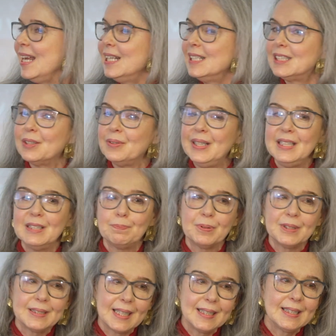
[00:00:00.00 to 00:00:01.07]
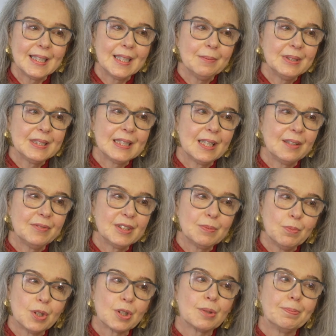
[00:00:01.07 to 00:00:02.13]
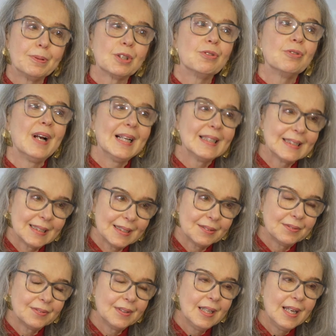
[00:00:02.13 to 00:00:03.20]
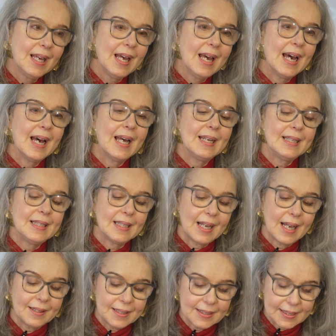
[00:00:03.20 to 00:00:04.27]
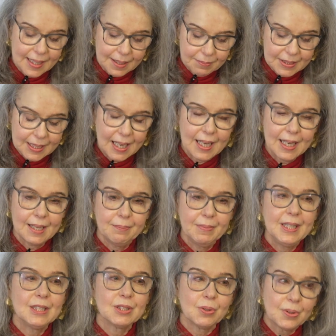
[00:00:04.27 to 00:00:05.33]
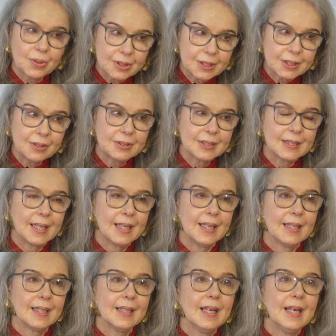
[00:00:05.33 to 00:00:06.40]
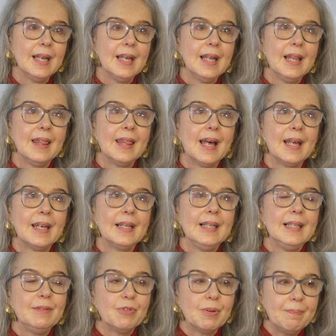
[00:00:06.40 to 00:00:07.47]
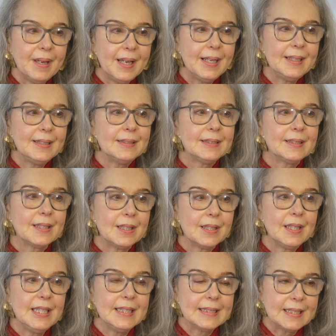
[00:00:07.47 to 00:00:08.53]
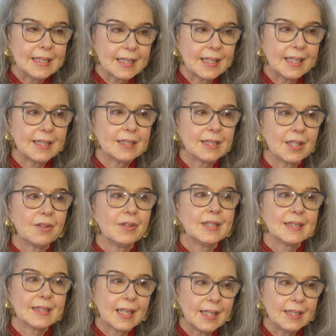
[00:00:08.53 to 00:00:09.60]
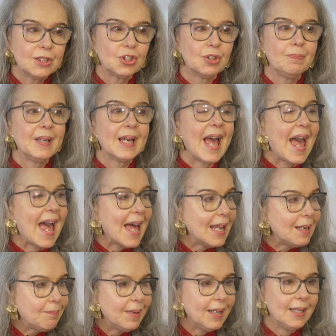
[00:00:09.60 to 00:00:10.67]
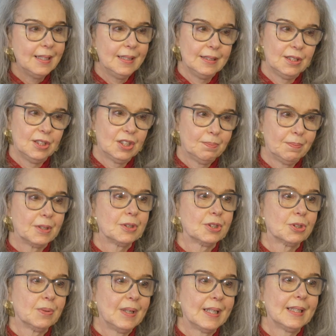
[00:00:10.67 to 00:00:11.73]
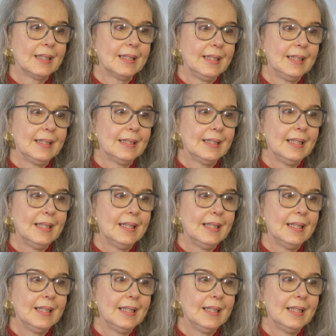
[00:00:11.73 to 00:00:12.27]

So he's presenting himself as more progressive. And at the same time, he's also saying that he still thinks, though, that science should be a handmaiden to spirituality,